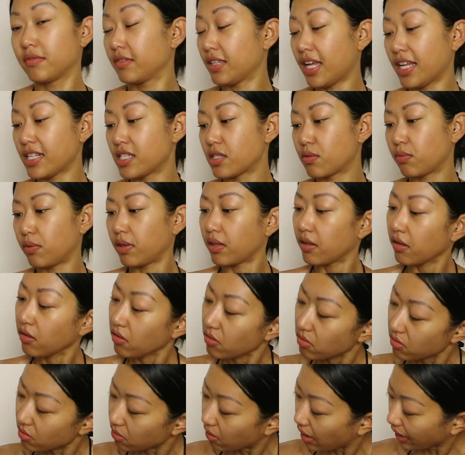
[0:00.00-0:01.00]
That's with,
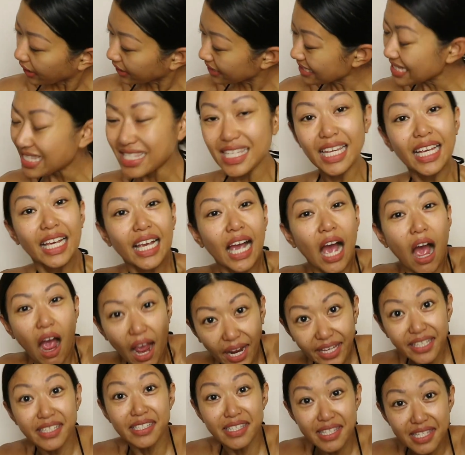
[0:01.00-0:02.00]
oh, I can see,
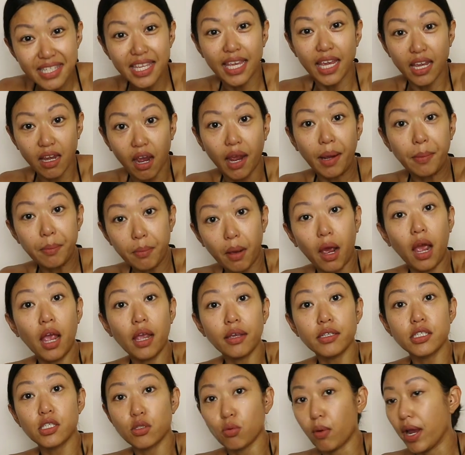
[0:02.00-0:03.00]

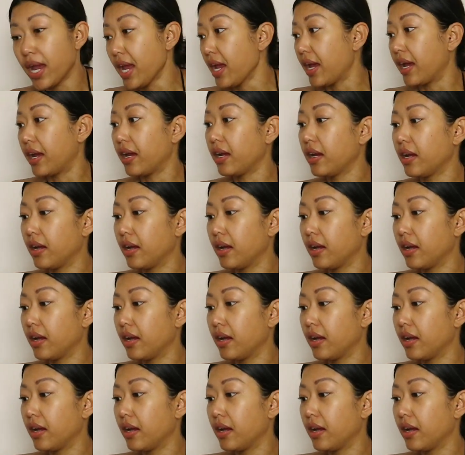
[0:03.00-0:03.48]
I swear.